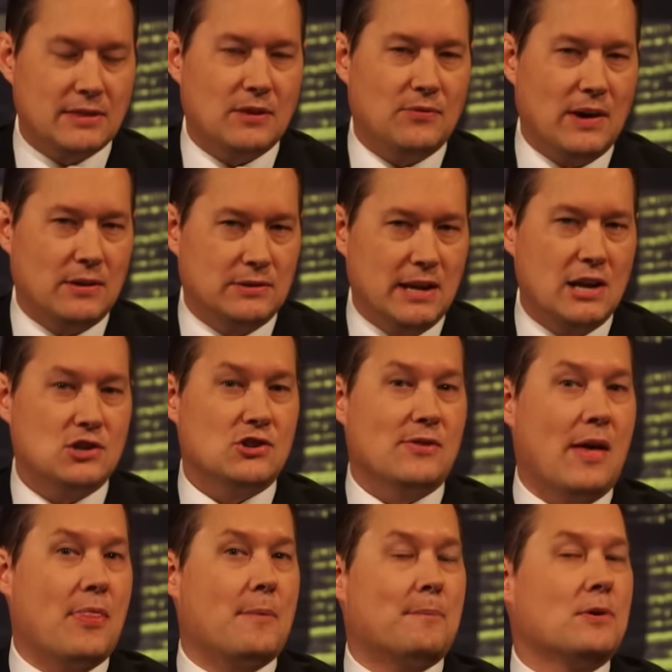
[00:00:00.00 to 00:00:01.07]
the foundation
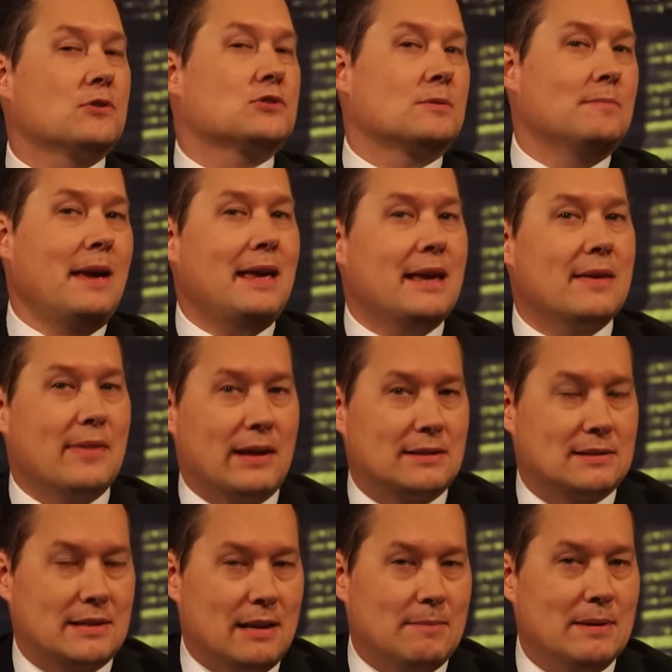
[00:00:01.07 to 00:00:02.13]
that the person making that
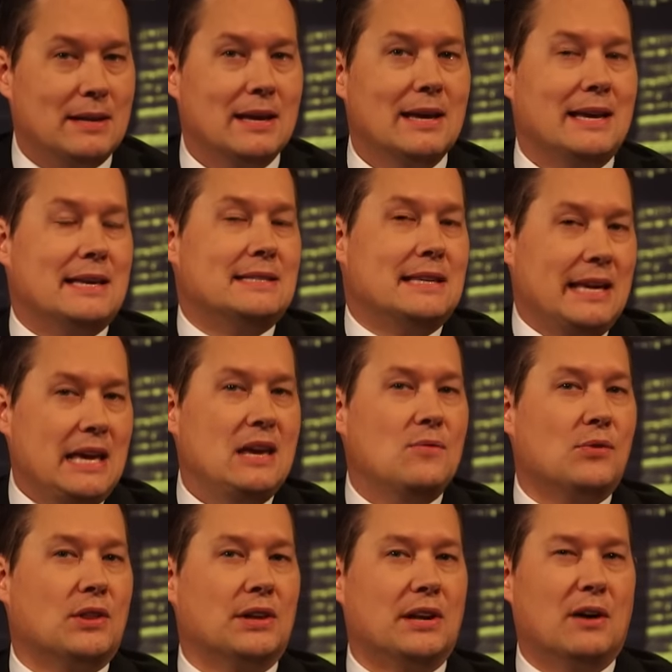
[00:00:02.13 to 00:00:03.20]
statement is
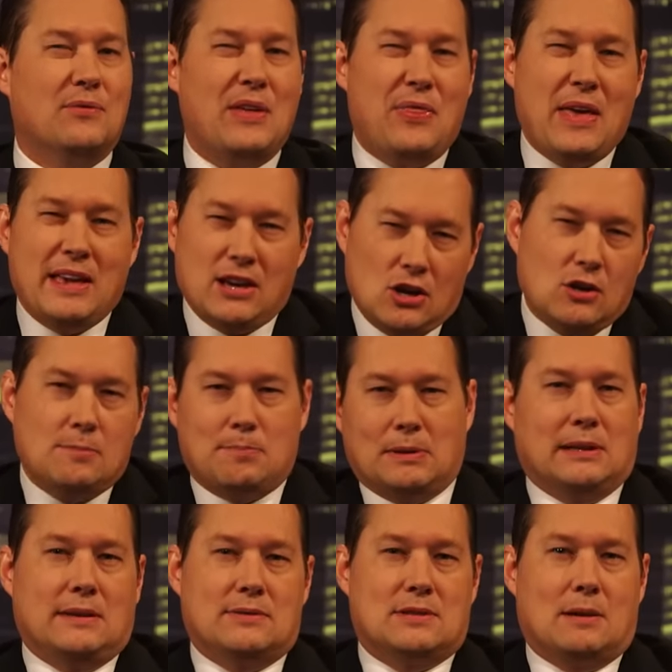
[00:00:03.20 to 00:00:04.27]
evil enough that they could
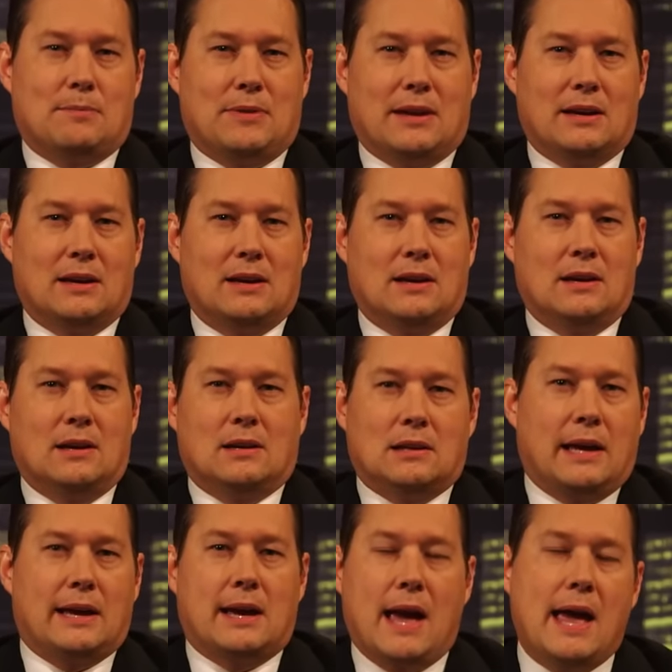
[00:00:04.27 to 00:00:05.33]
believe something
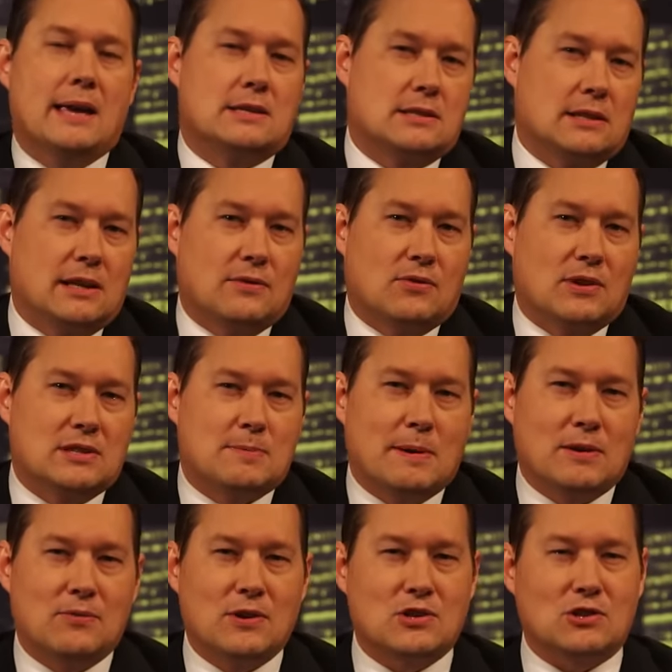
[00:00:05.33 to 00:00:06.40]
like, hey, slavery is
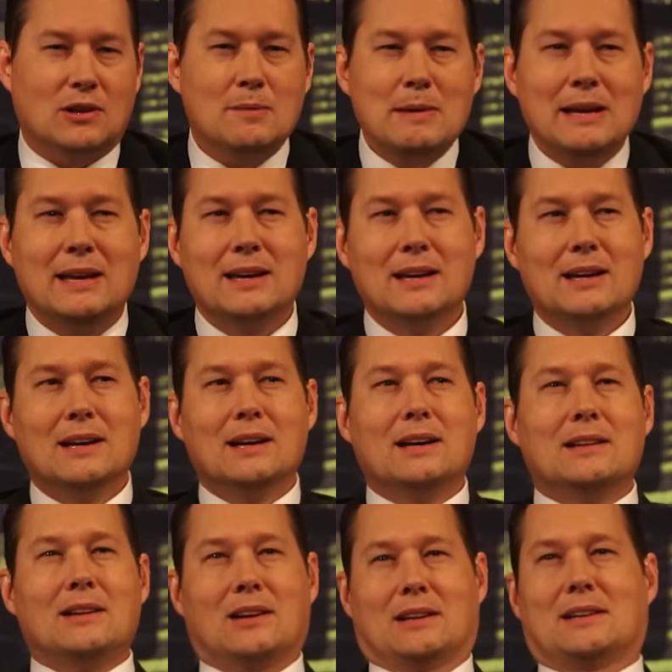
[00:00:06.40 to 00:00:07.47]
beneficial? I mean,
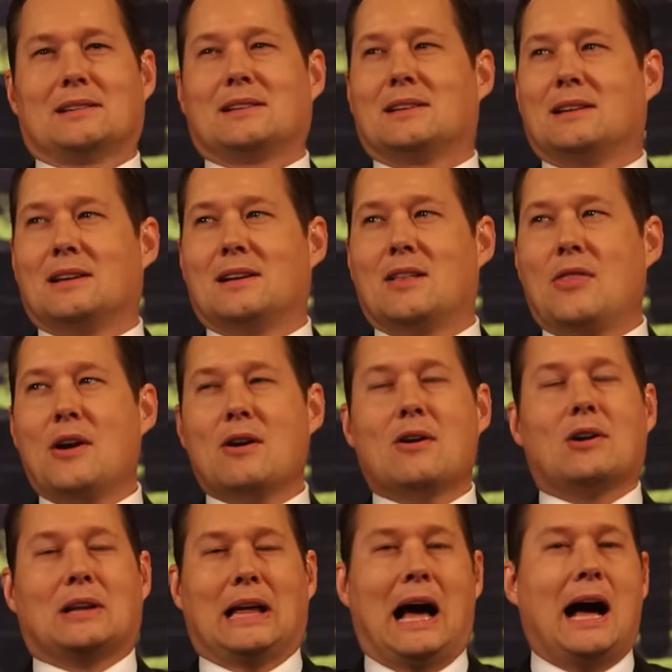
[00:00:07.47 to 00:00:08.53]
look, there
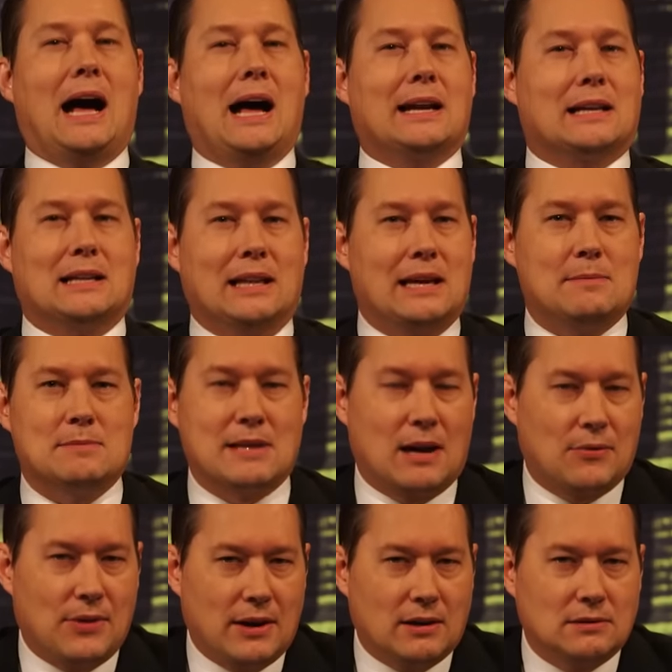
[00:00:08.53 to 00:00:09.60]
are a lot of claims
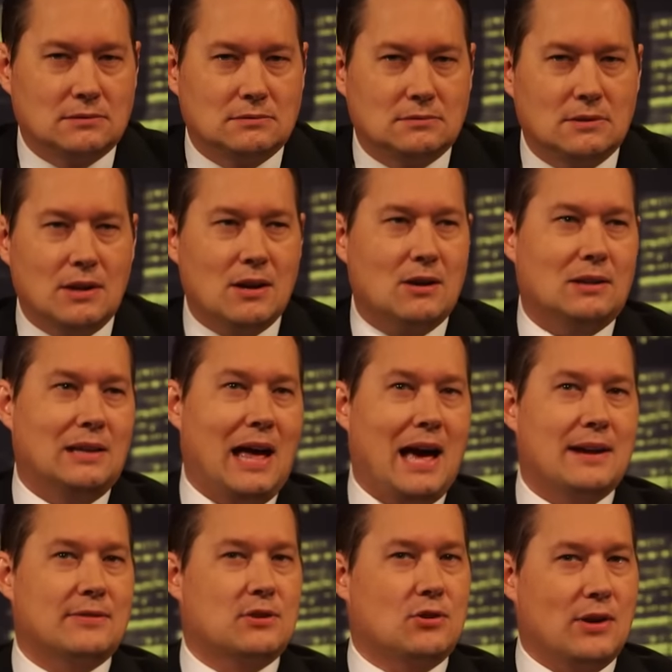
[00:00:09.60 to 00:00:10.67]
out there. There are a
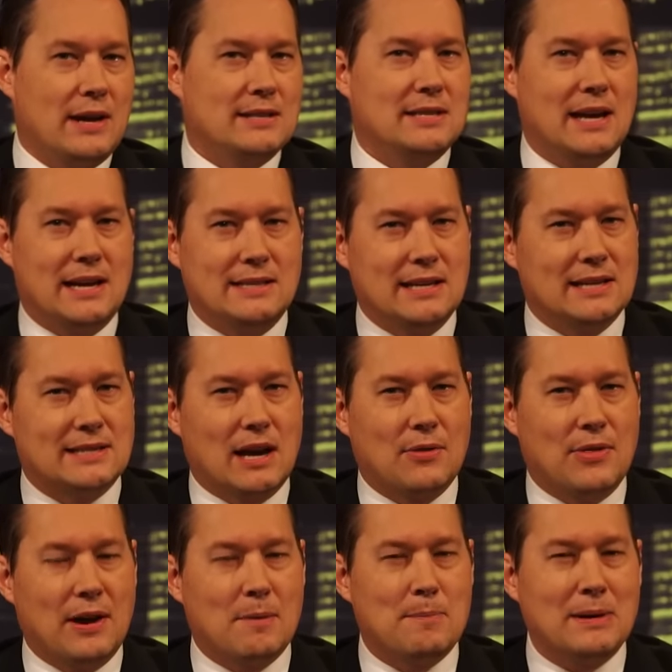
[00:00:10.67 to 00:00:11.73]
lot of crazy ideas
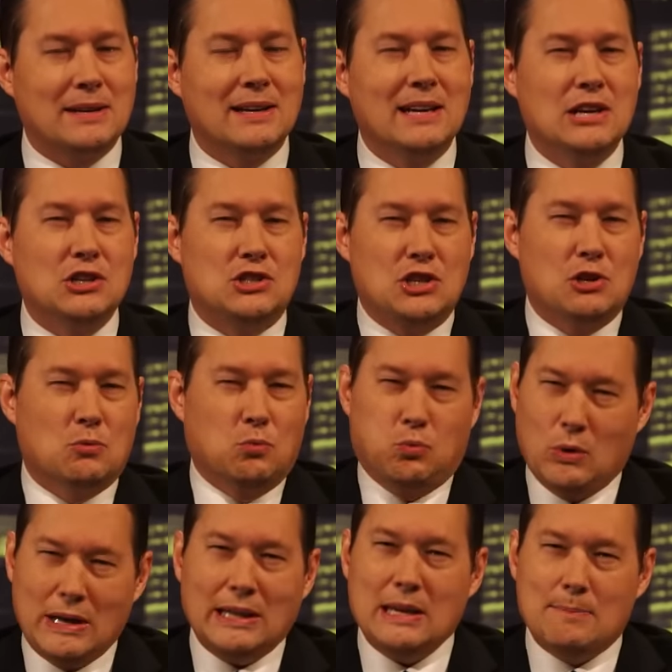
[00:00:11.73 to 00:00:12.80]
out there. But do you
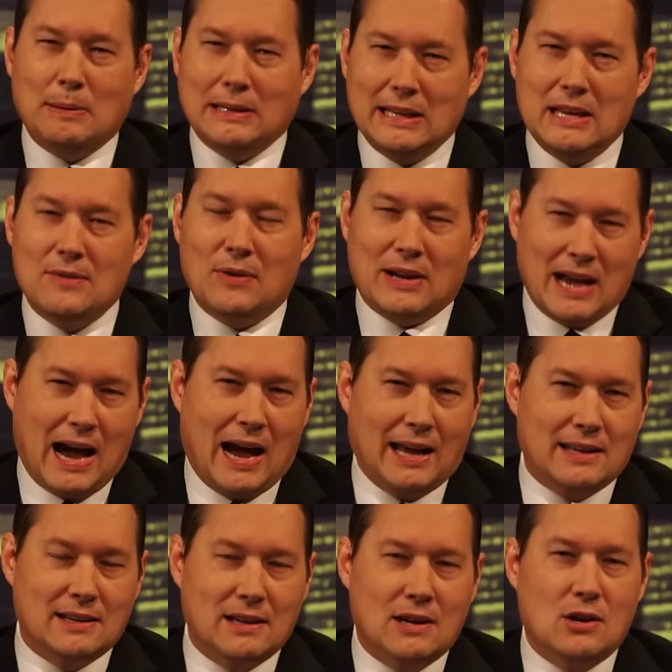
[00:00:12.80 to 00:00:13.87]
really believe a
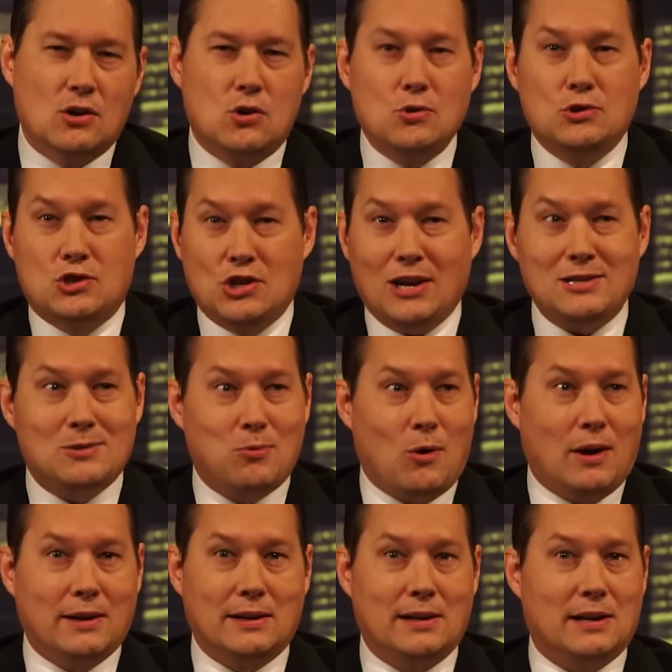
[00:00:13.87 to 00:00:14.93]
guy who just
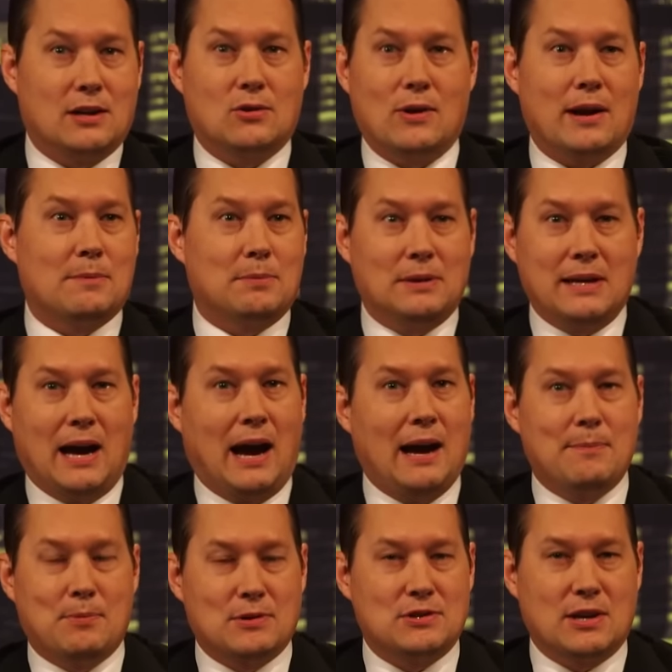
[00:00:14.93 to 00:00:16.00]
won an incredibly
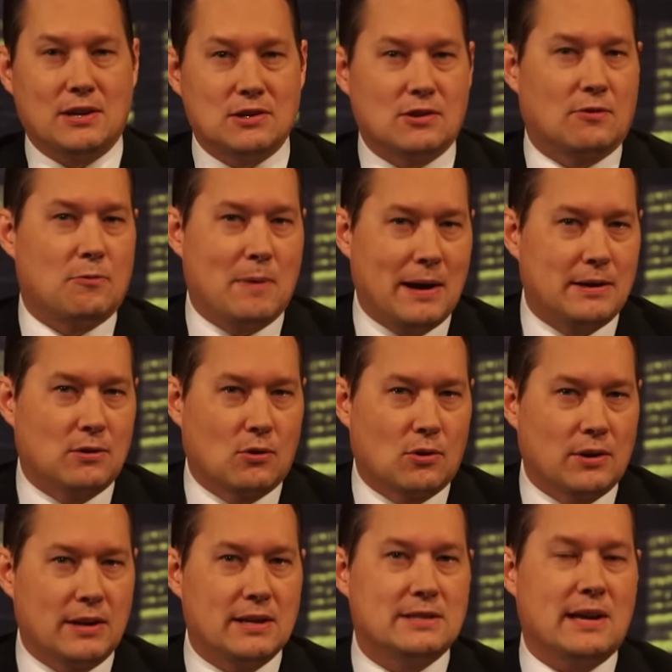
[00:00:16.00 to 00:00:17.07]
high percentage of
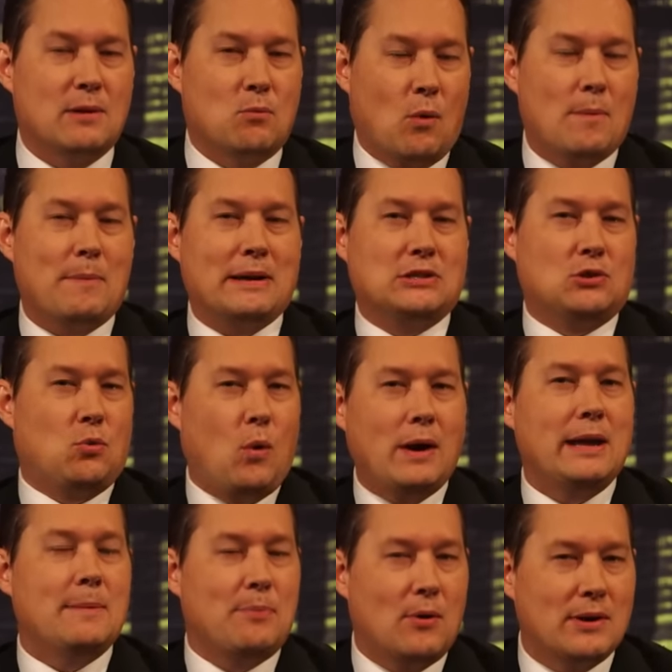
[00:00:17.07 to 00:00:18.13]
minorities and won by
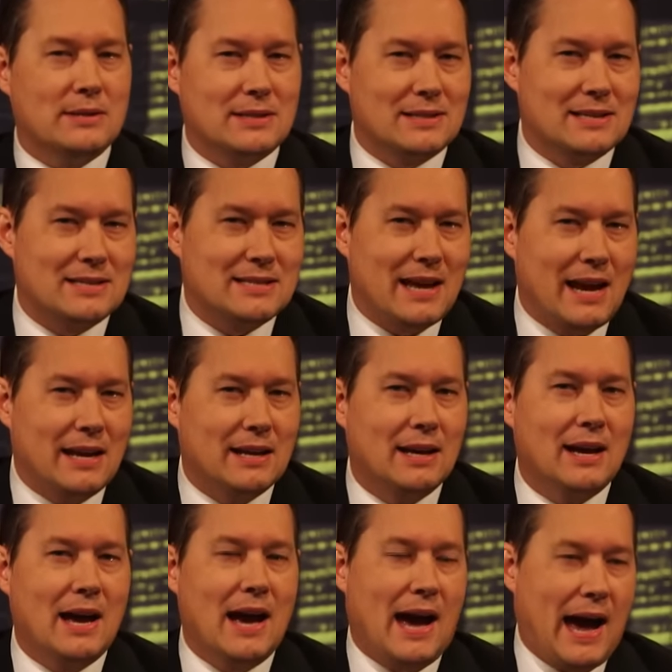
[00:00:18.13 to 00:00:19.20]
20 points in his state
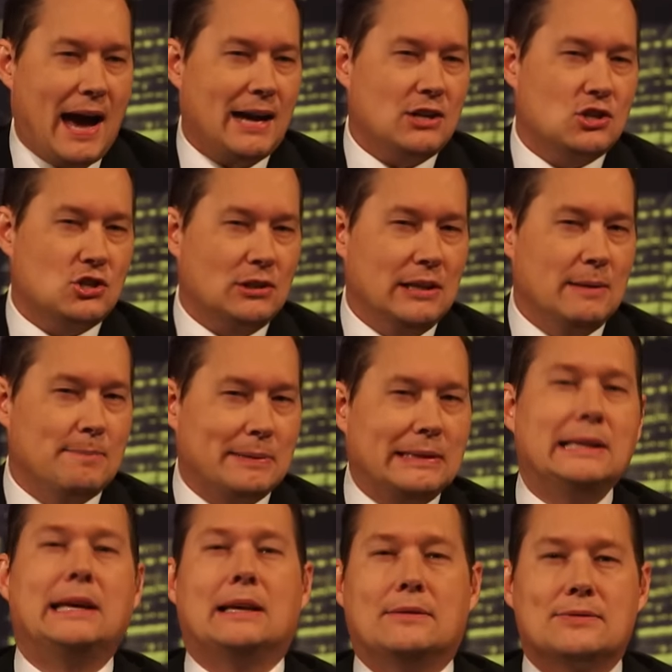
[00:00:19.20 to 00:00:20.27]
actually
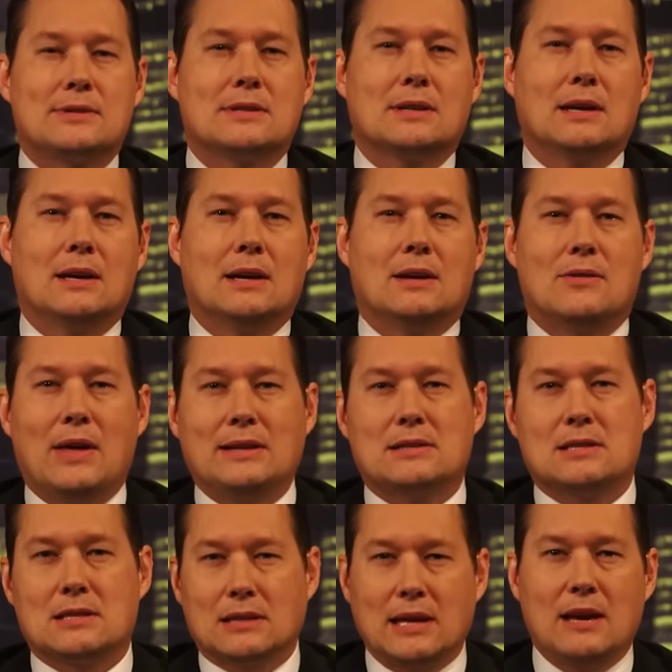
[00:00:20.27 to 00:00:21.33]
believes that
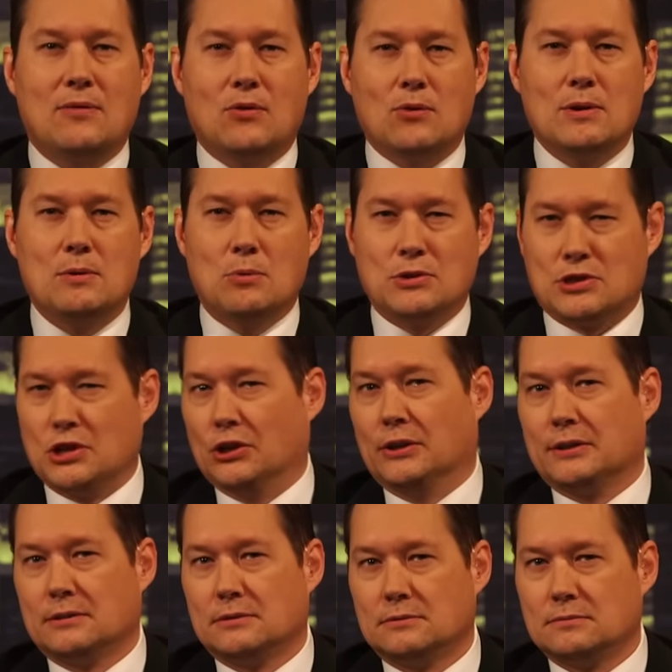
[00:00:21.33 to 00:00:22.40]
slavery was good?